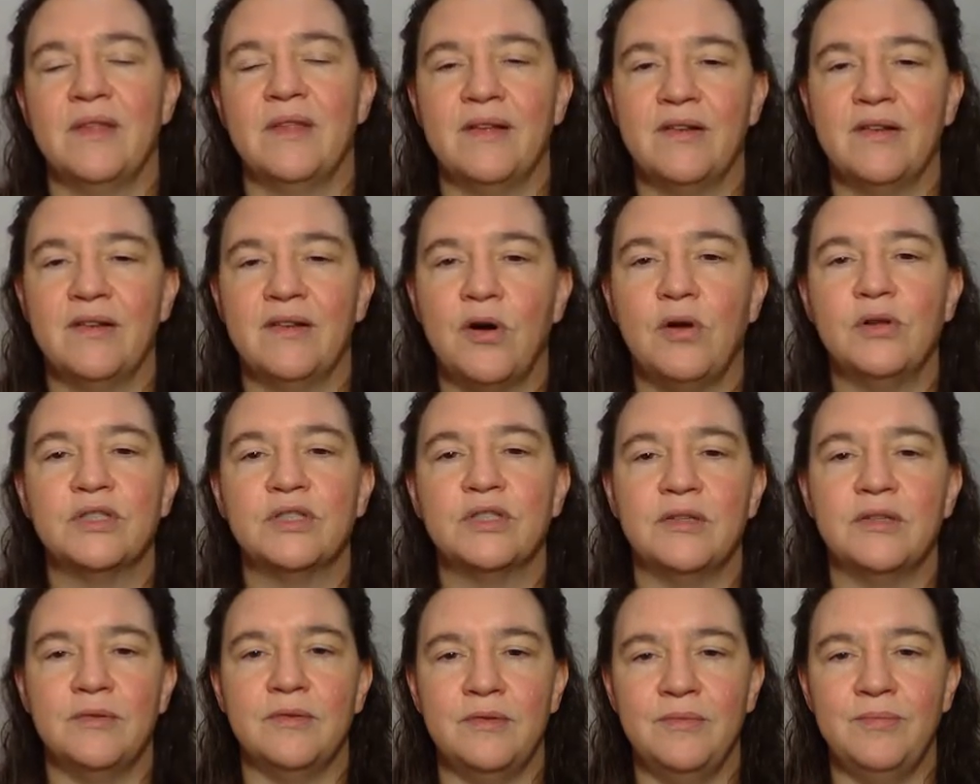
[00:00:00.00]
calls
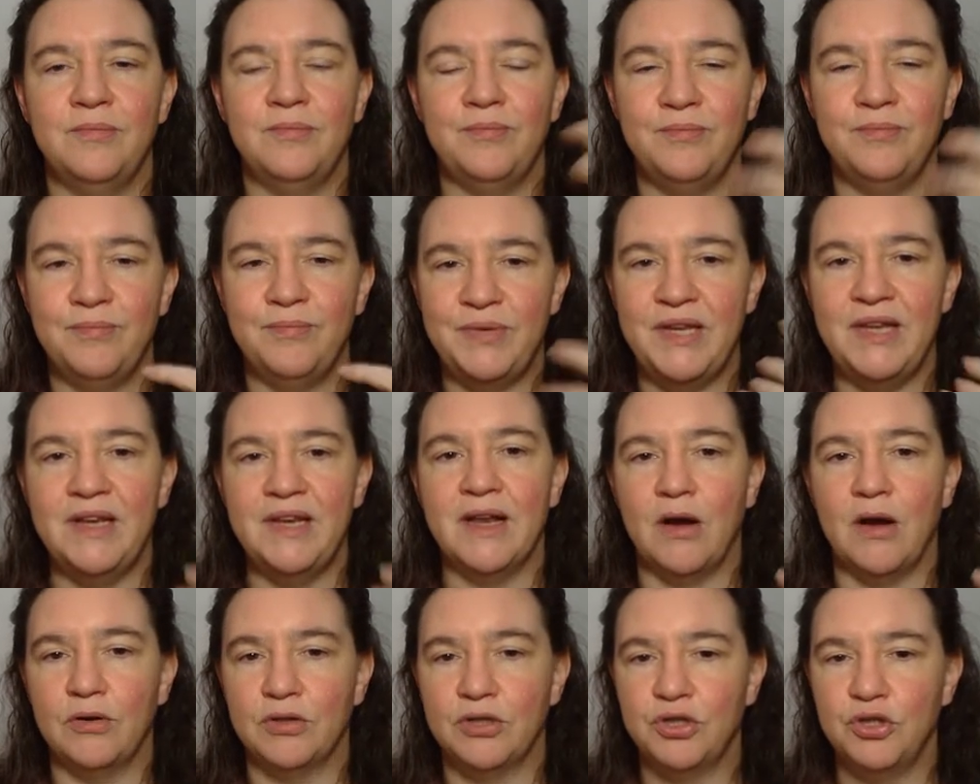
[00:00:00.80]
it P
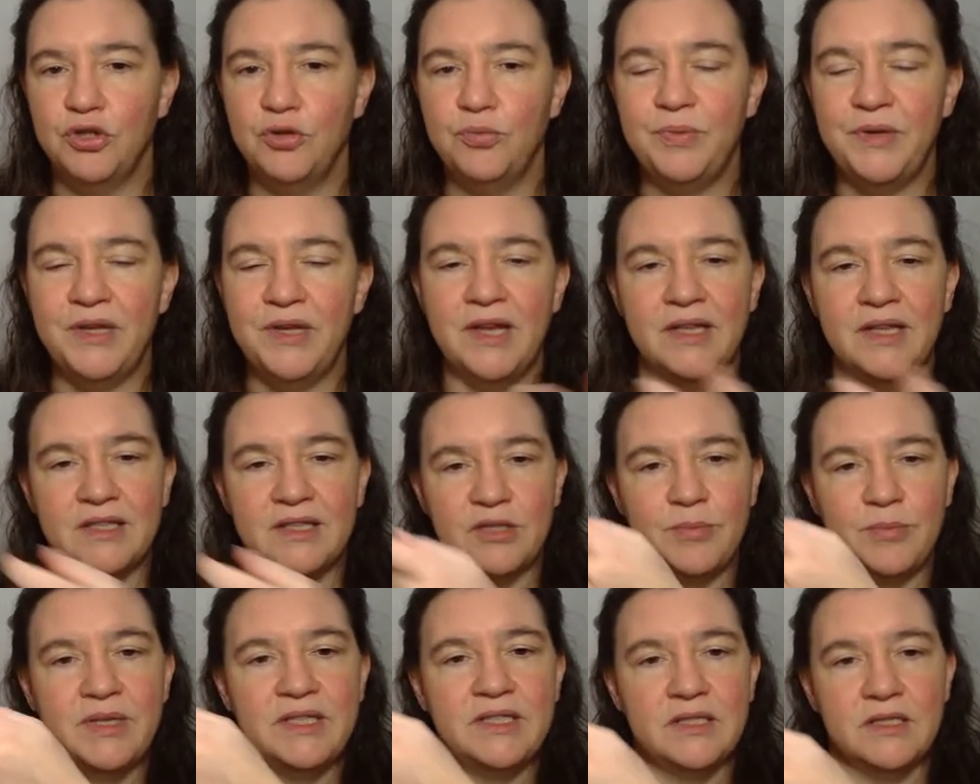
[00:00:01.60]
now, two P, and
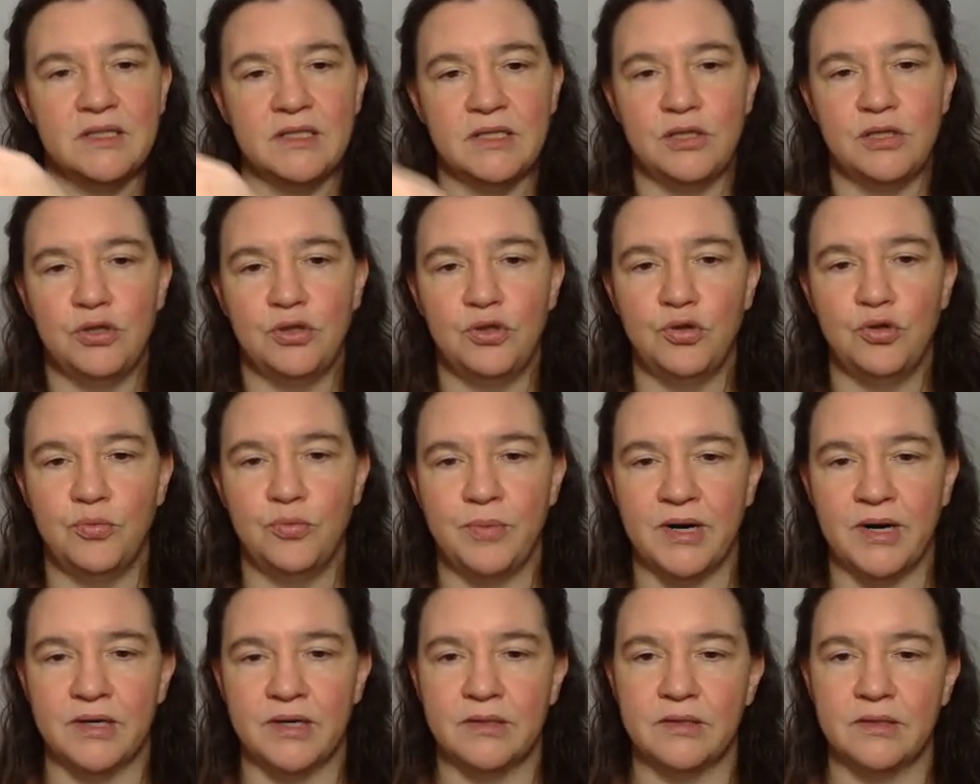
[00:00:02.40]
splits this into two
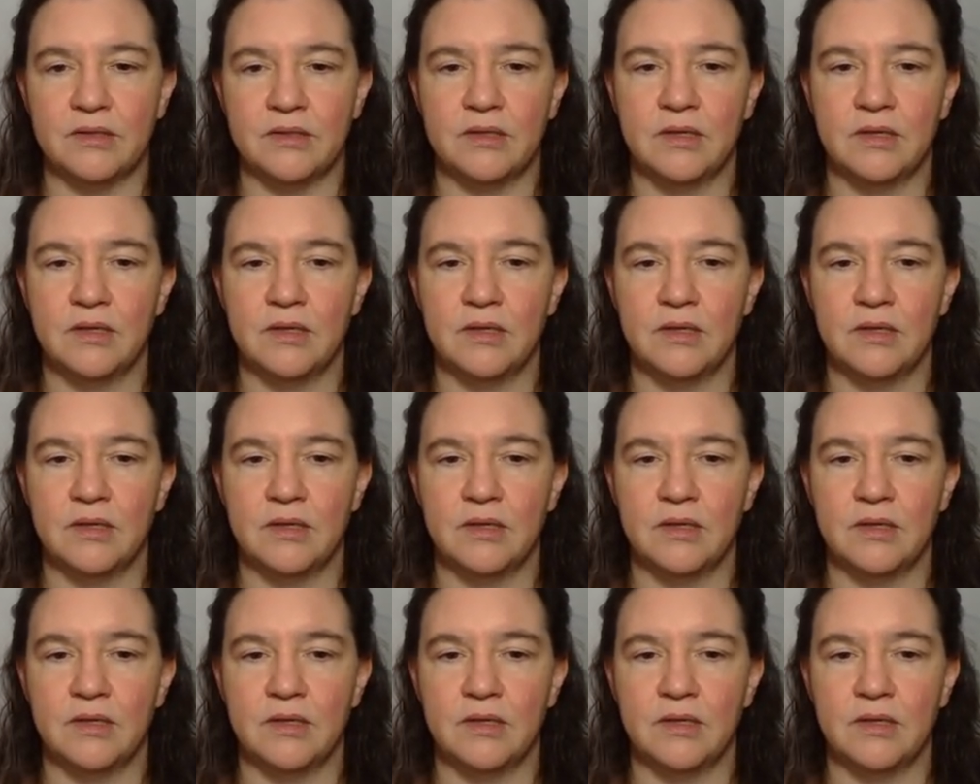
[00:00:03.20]
parts.